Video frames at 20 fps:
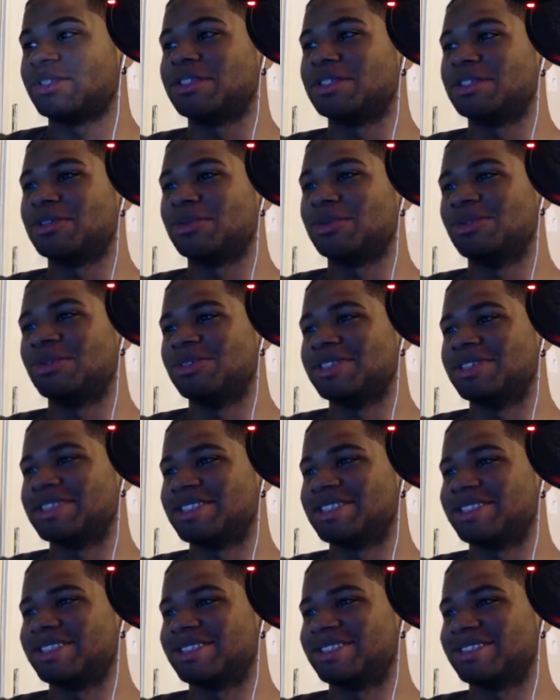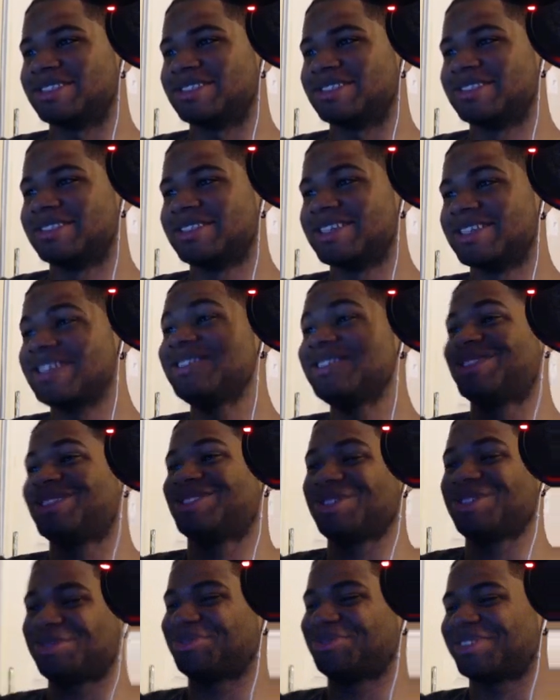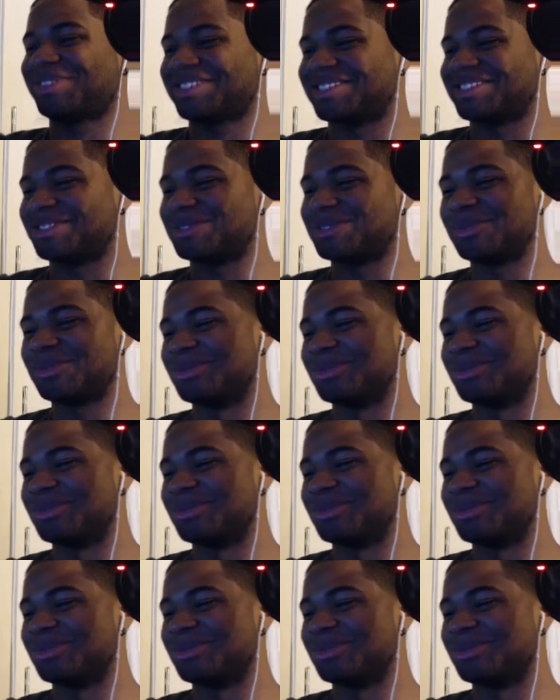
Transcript: cool in this engine. It looks so fucking cool.